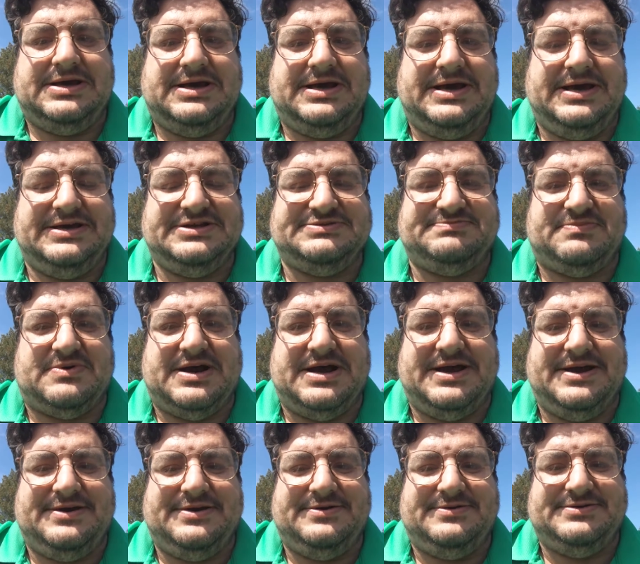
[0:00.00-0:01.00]
Hey, it's
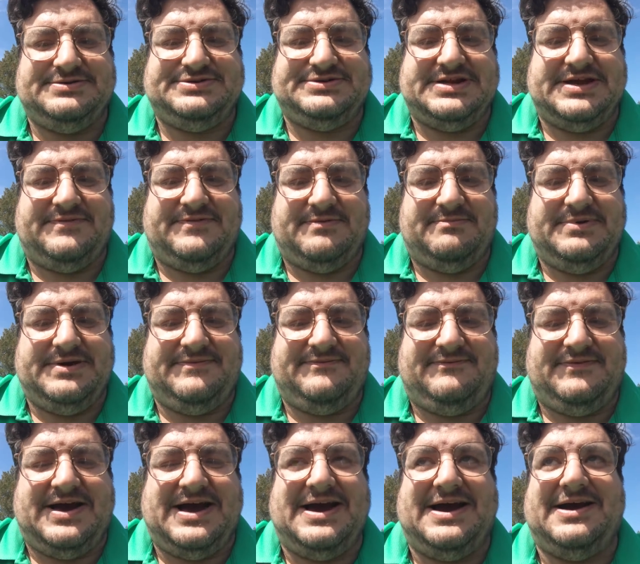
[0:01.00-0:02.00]
brand new. It's never been
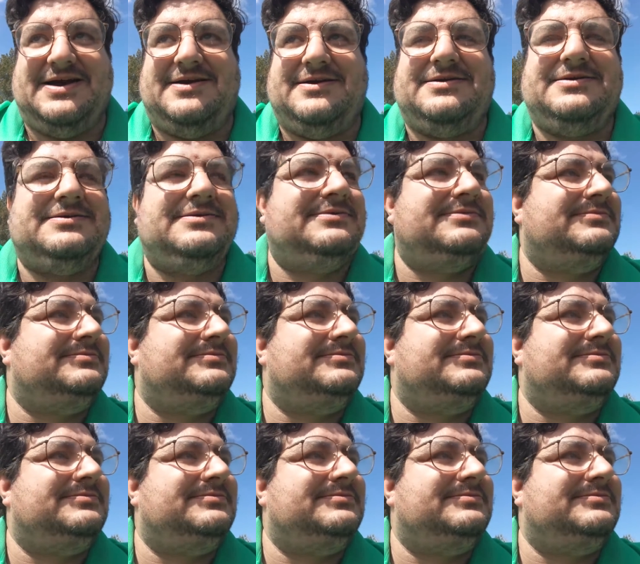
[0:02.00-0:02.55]
fired.